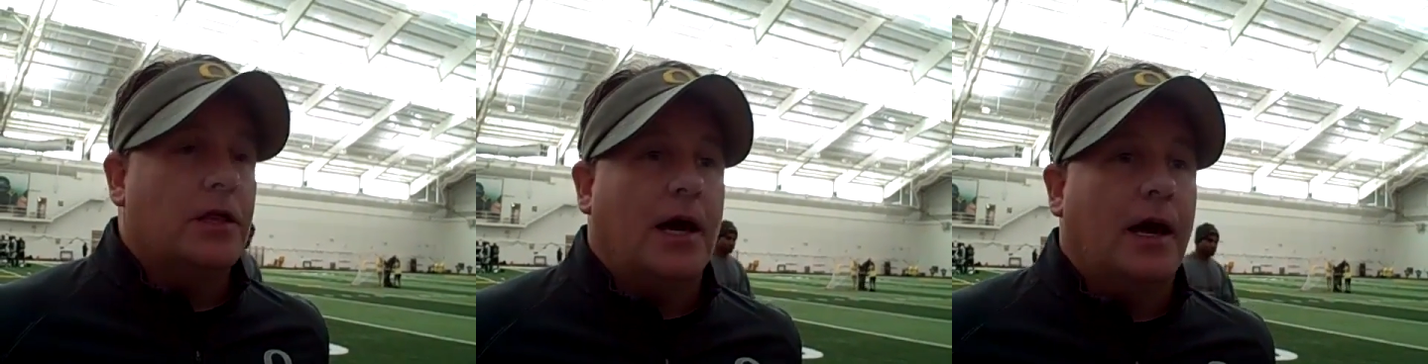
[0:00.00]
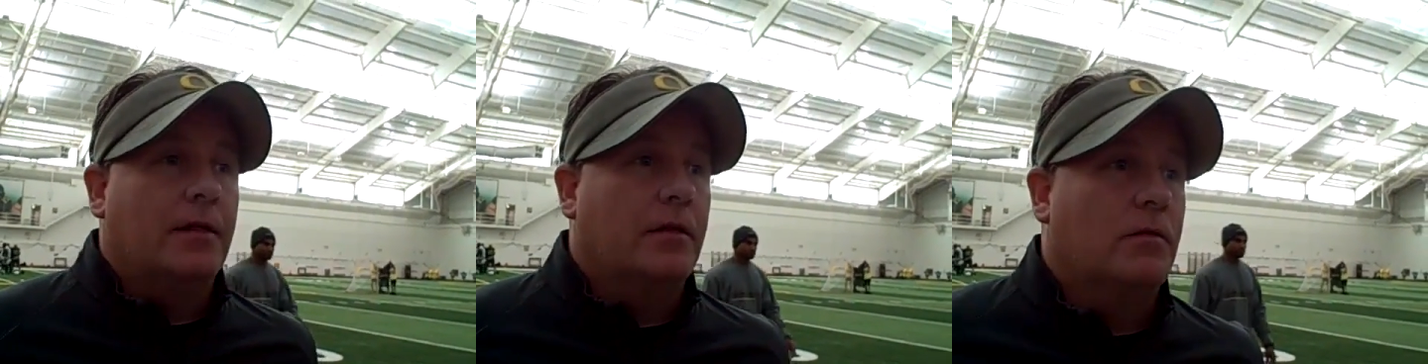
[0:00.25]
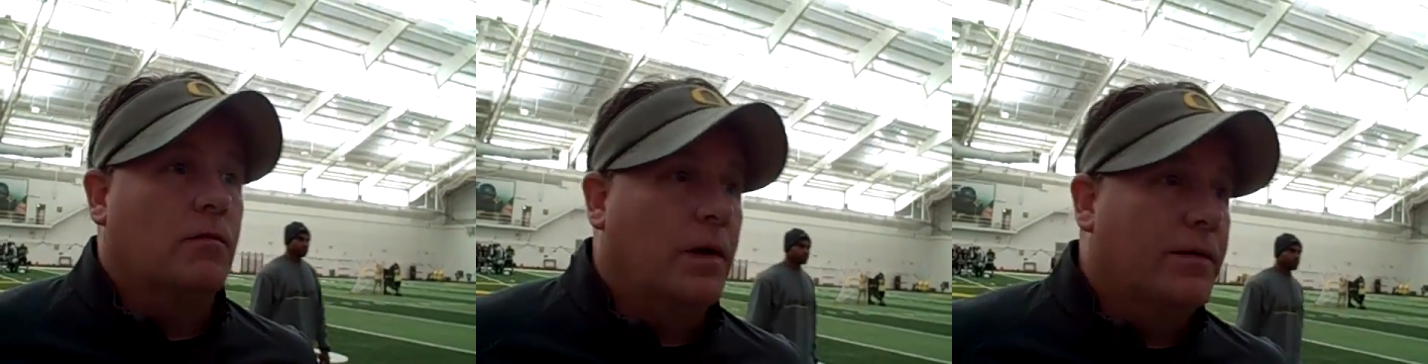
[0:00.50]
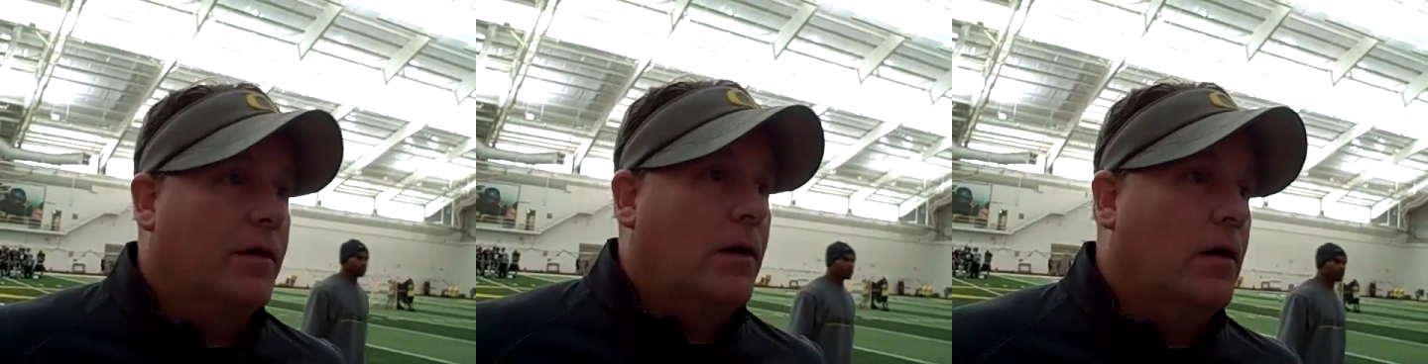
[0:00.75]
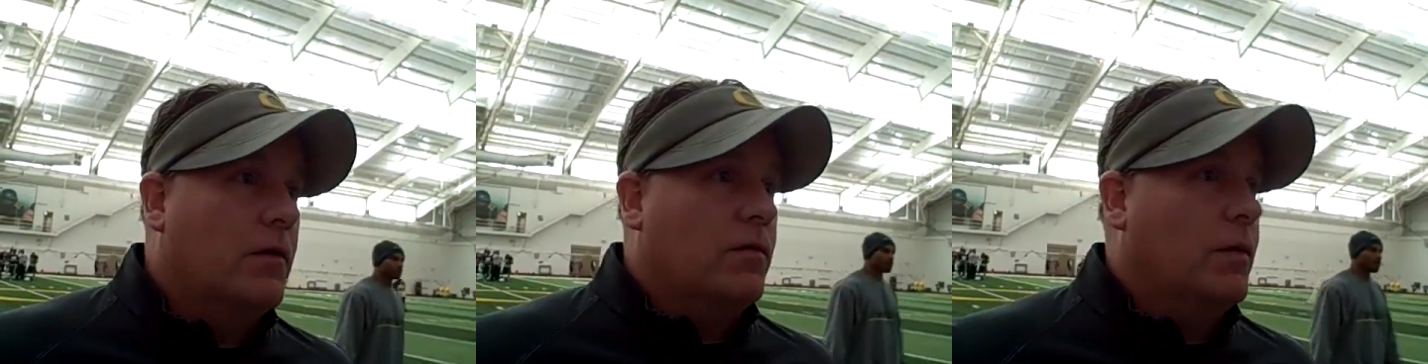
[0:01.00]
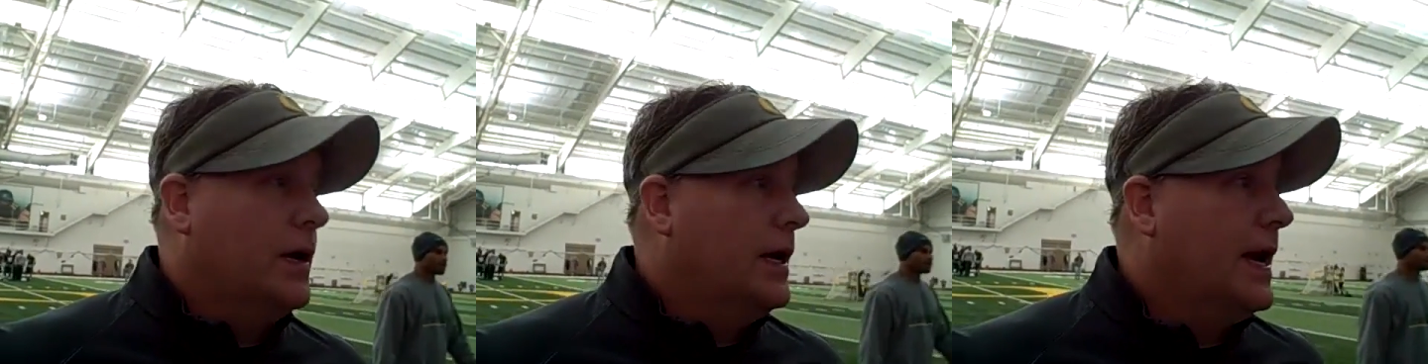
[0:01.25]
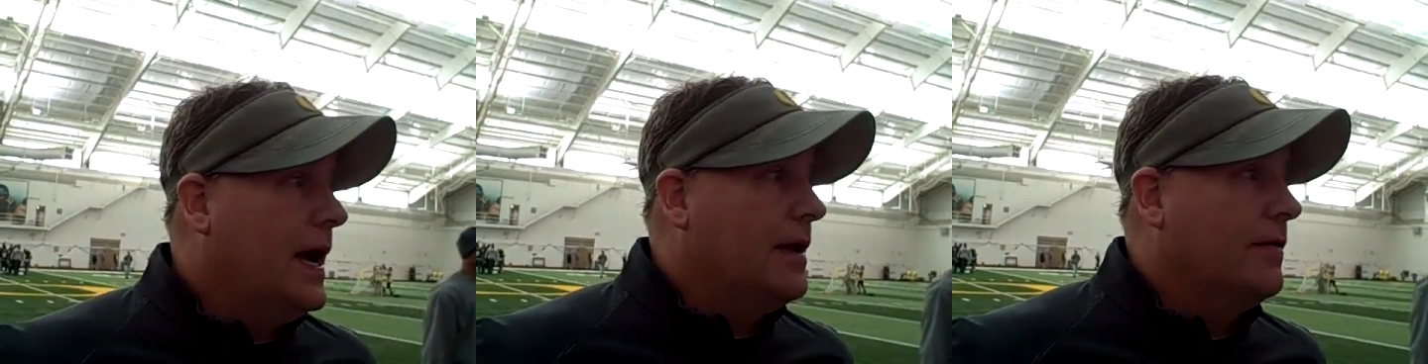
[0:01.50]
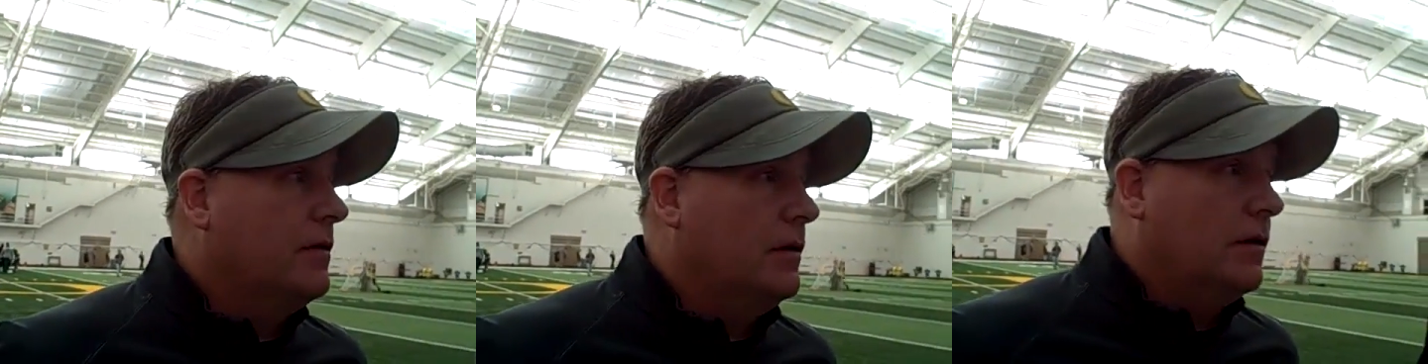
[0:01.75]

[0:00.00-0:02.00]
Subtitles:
Yeah, John is one of our hardest working guys.